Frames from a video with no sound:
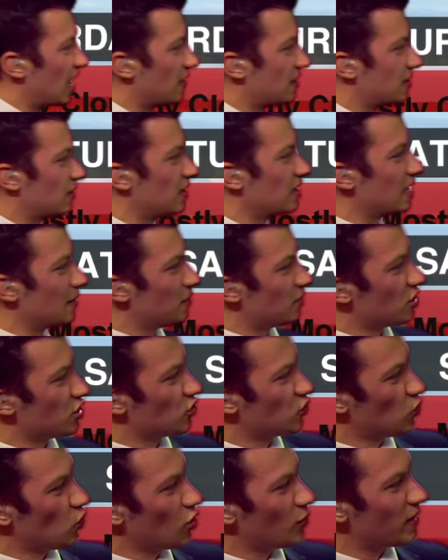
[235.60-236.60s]
see temperatures
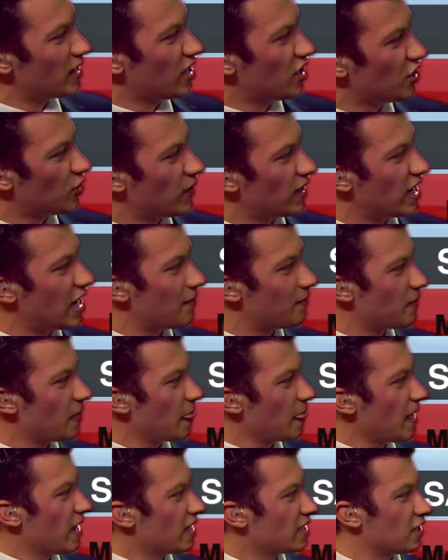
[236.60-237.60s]
warming all the way up
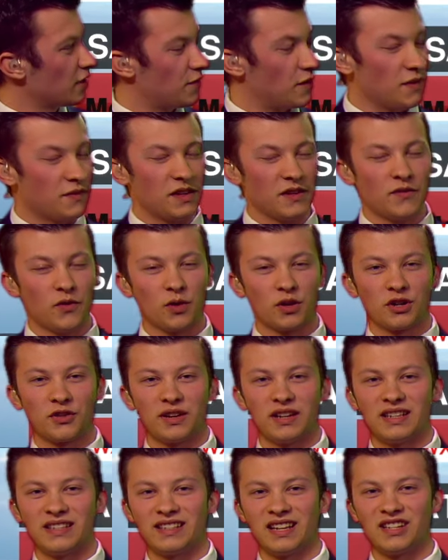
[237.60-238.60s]
to 54
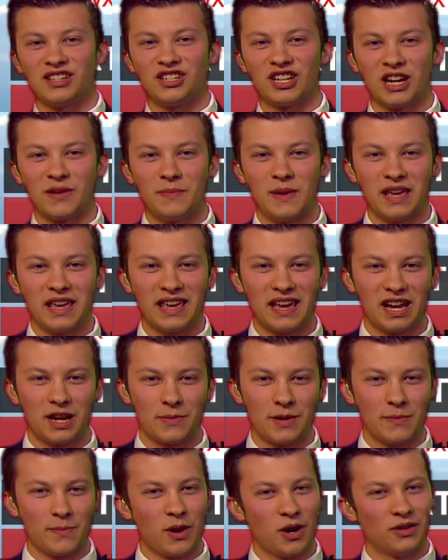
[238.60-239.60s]
degrees, sunshine peeking out a
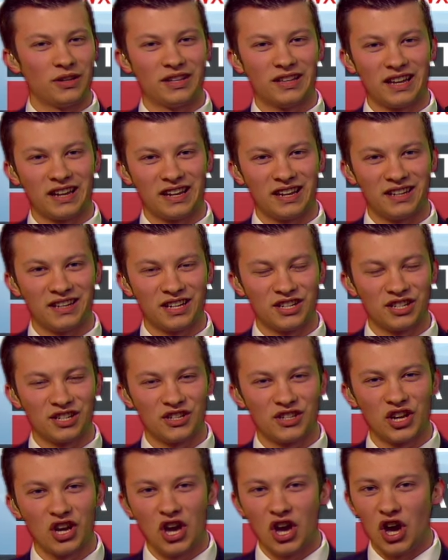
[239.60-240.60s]
bit, partly cloudy conditions
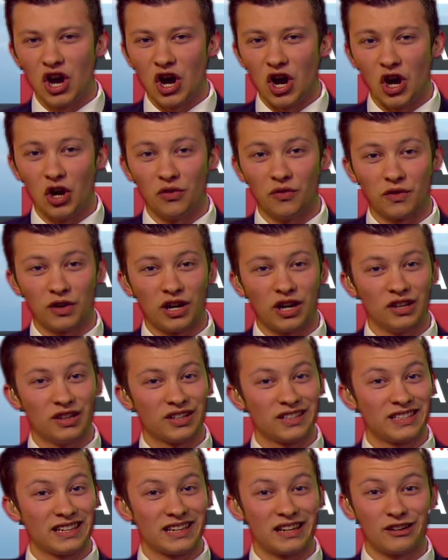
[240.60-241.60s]
overall. It
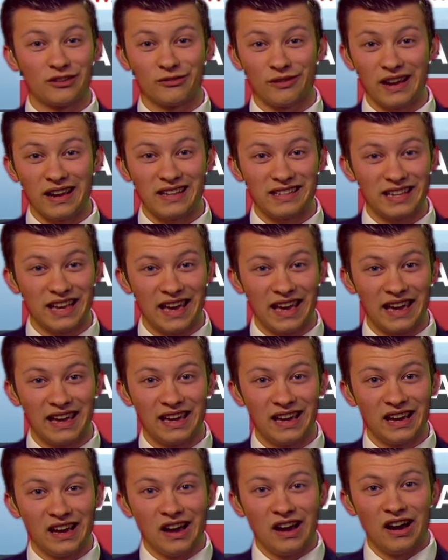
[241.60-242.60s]
looks like a great day
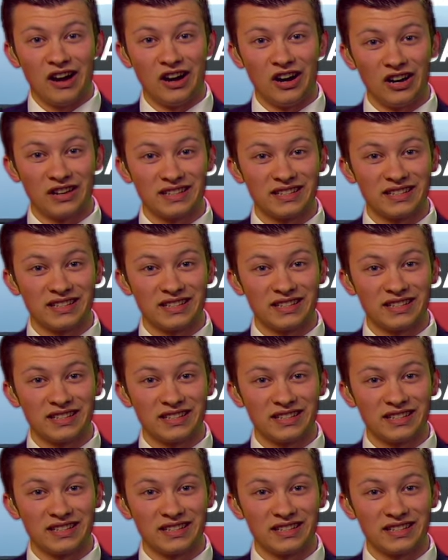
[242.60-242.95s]
on